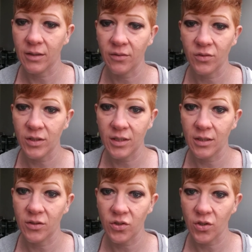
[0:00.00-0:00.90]
Definitely
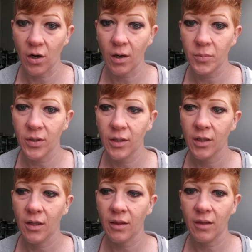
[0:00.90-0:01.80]
didn't stop
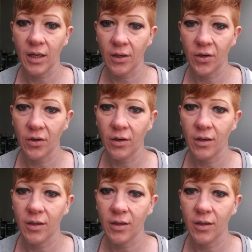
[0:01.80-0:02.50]
there.